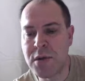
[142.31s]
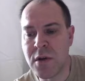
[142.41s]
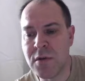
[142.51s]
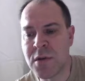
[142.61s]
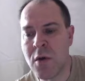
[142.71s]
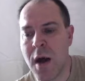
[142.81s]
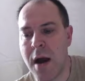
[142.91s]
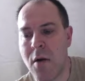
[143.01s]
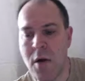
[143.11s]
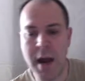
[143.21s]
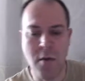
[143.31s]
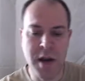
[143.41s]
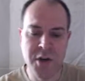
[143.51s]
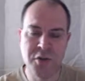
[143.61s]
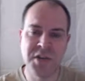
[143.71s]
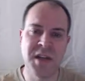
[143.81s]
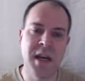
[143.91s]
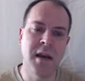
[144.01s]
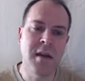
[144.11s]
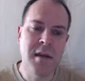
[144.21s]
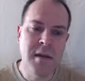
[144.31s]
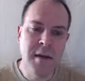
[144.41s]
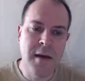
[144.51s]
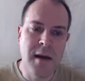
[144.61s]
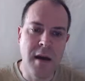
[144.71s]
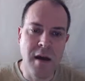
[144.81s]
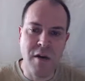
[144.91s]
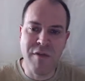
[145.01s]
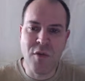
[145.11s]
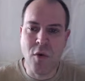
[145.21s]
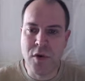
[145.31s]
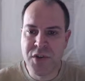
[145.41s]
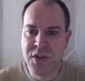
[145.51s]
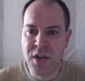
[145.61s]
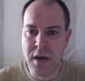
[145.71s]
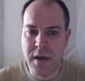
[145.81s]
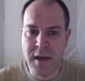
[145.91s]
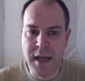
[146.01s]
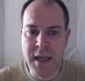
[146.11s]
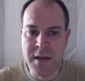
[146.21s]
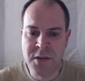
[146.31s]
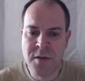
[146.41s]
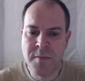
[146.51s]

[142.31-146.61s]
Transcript: So how interesting, of course, it is.